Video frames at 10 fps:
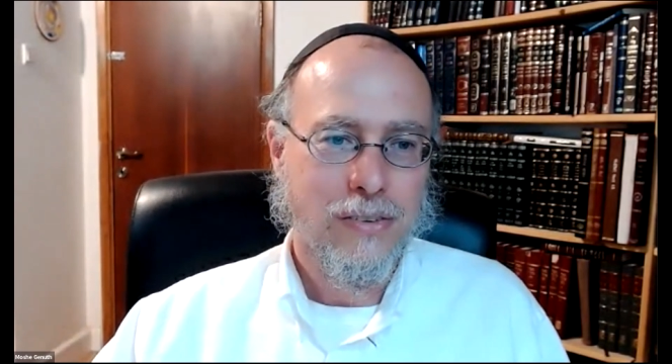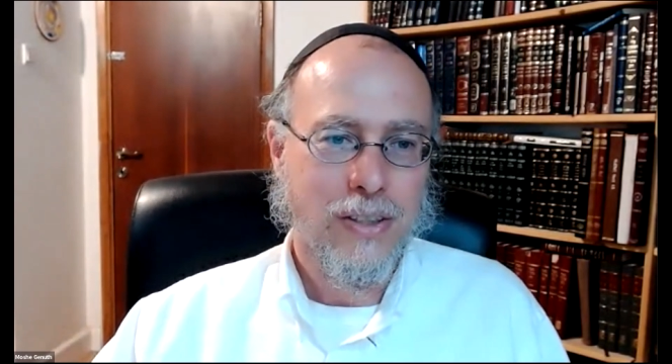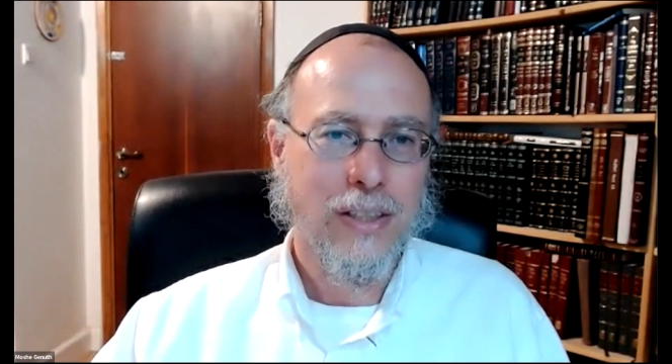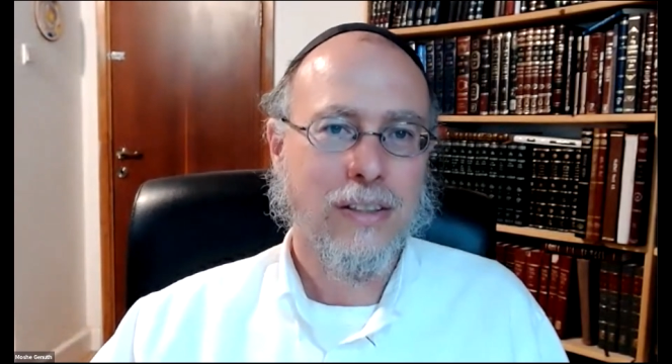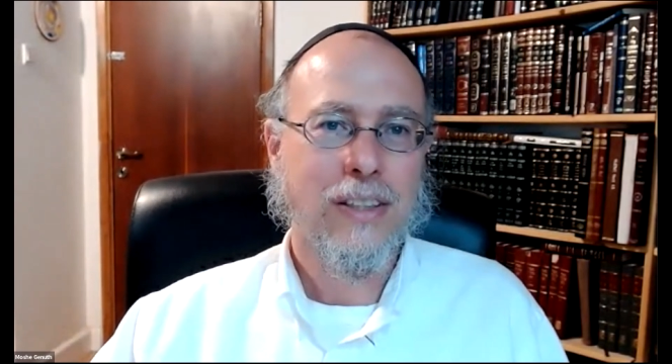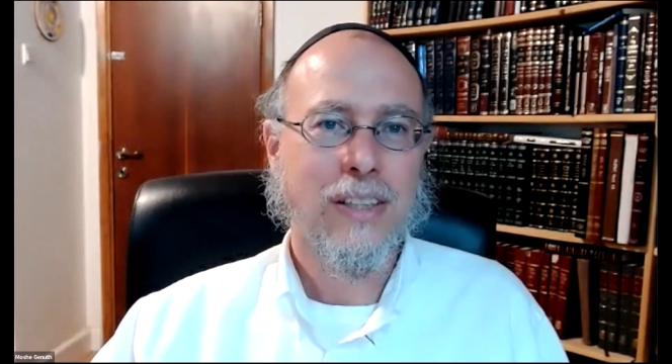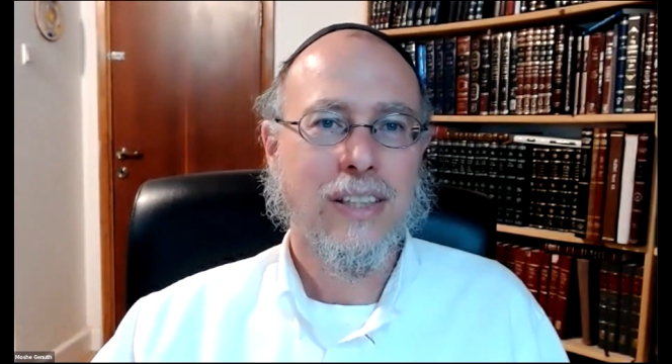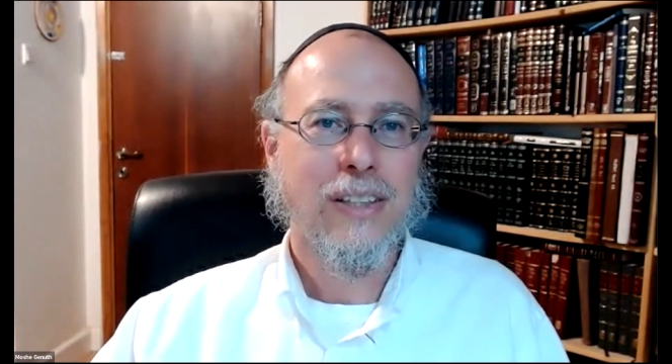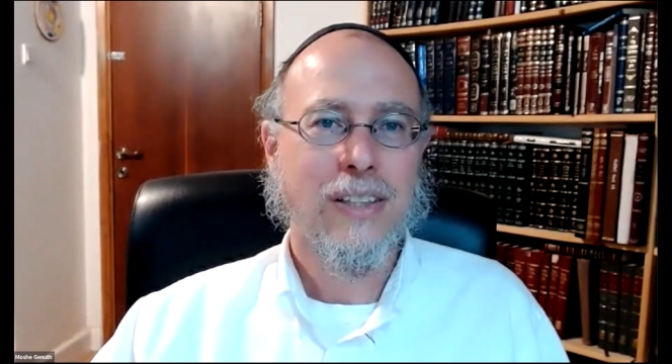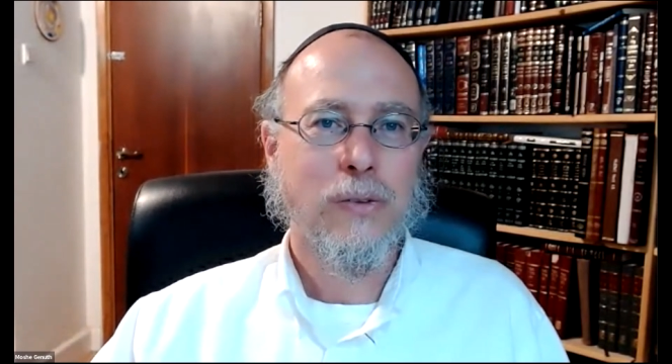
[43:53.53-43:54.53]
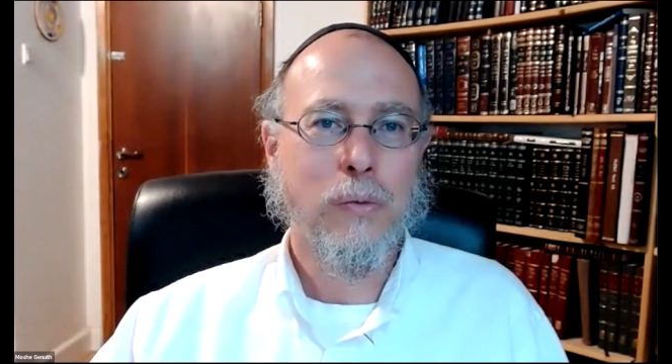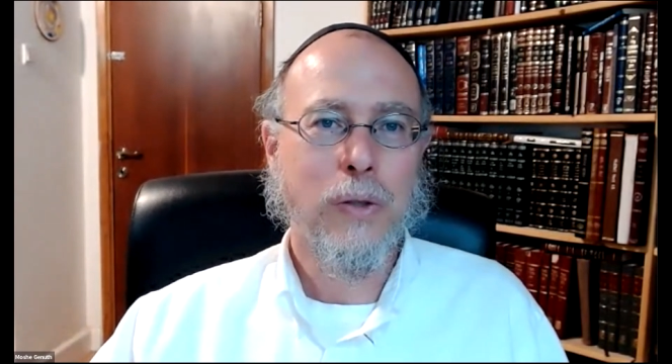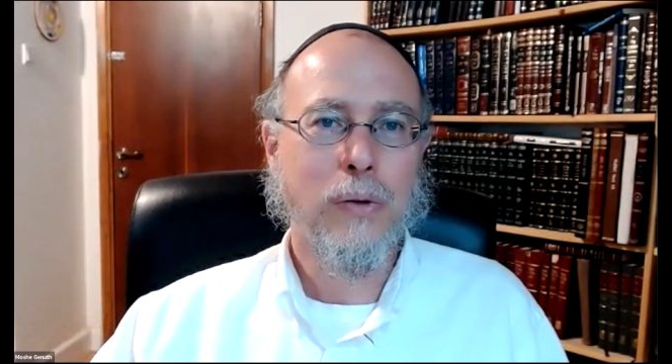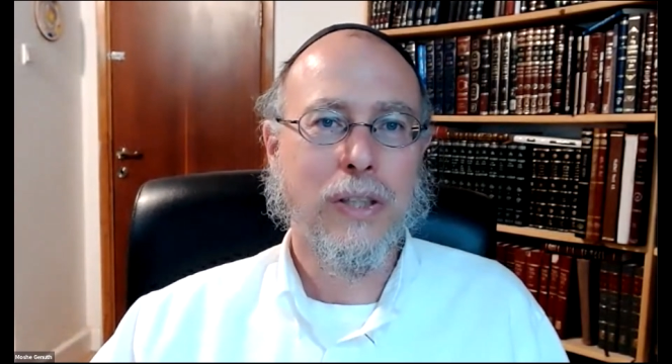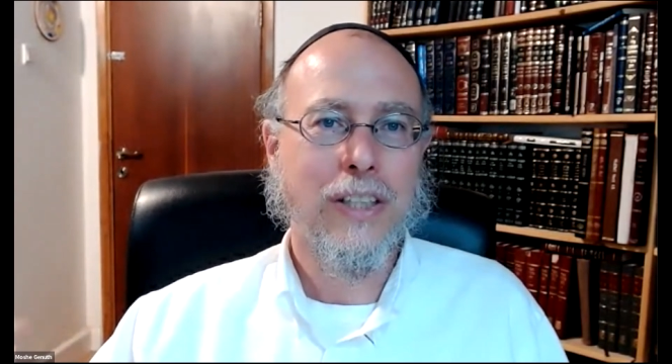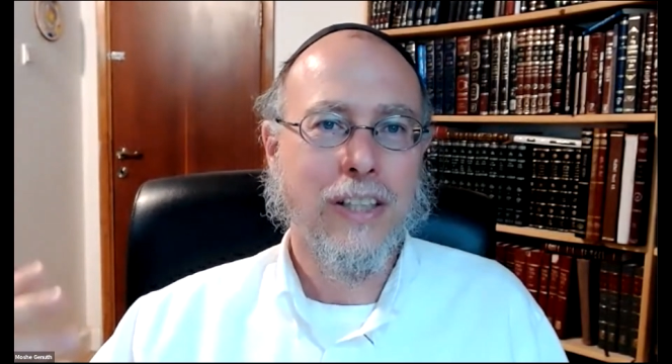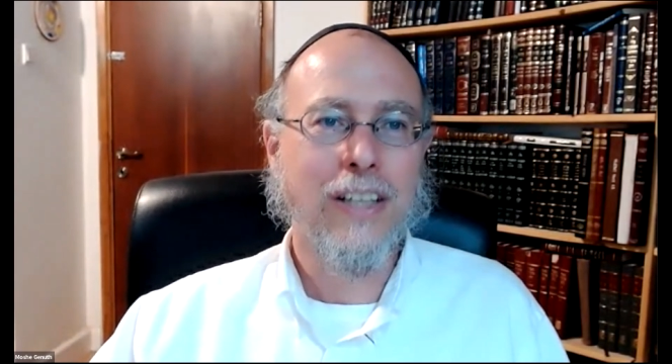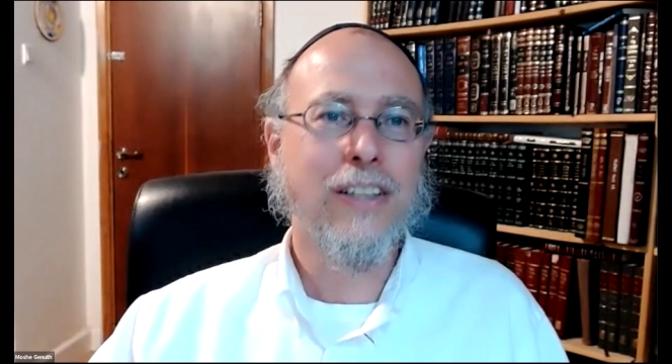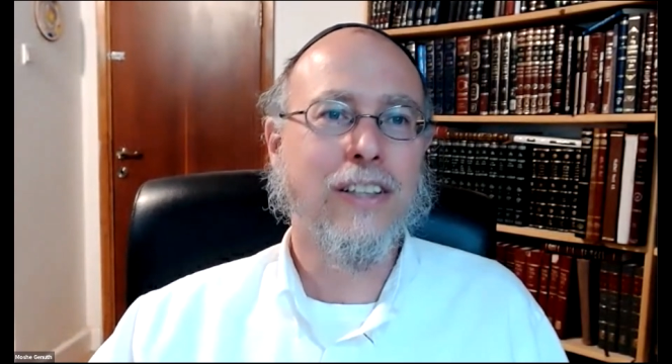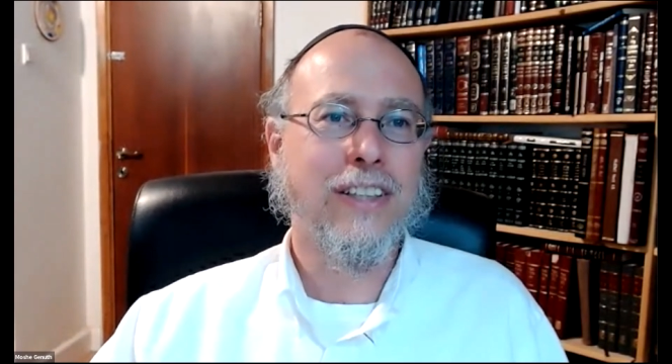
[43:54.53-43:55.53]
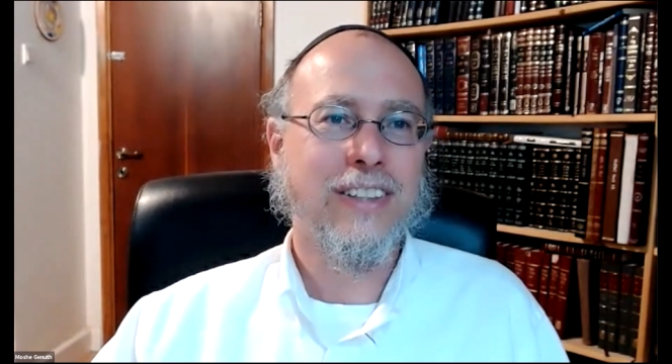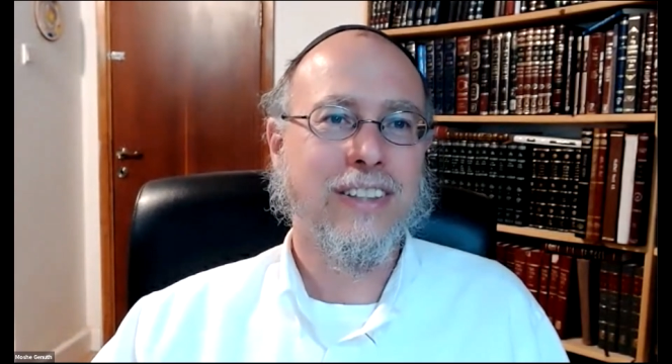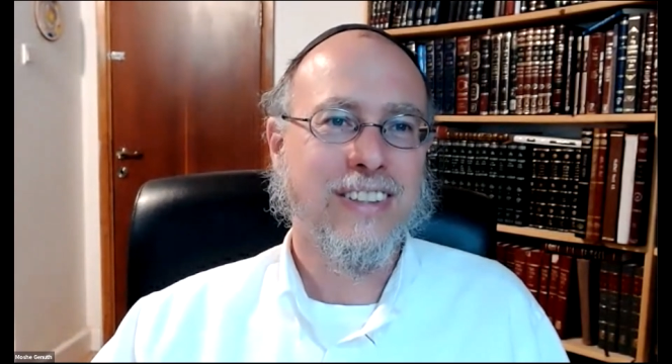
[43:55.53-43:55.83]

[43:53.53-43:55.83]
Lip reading: right? When we were younger,